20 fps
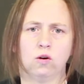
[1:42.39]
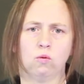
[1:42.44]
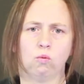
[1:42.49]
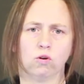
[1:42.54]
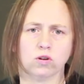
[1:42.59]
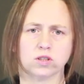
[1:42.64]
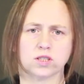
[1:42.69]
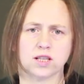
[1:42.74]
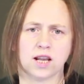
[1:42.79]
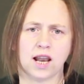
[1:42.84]

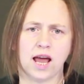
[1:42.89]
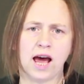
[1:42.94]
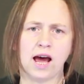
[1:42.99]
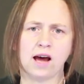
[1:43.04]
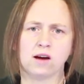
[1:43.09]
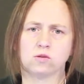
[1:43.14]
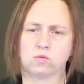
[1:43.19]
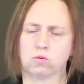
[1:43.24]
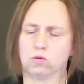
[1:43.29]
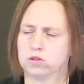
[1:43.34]
what's
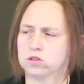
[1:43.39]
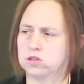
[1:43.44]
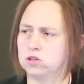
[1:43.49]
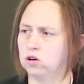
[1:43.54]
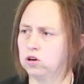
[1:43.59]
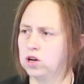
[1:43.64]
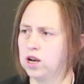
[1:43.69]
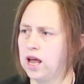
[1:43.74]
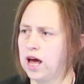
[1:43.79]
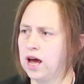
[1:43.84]
allowed, what's
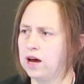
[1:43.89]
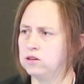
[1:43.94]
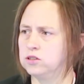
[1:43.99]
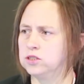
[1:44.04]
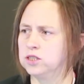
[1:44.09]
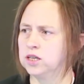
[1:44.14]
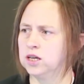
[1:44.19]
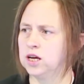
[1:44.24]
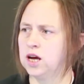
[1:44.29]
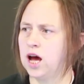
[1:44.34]
not
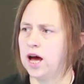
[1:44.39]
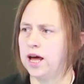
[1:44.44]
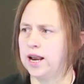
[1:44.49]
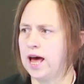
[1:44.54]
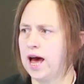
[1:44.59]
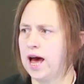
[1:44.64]
allowed, and